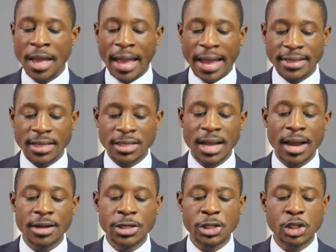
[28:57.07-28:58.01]
and
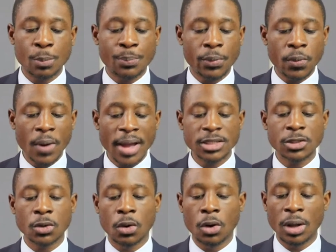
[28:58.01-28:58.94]
desired to suppress
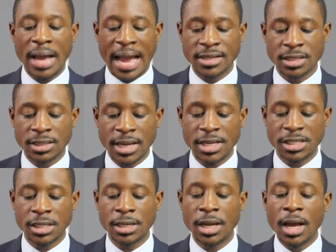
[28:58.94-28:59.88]
all
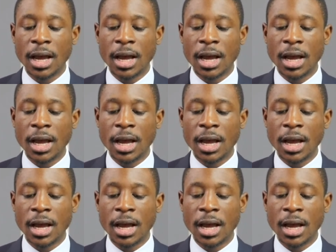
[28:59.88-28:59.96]
agitation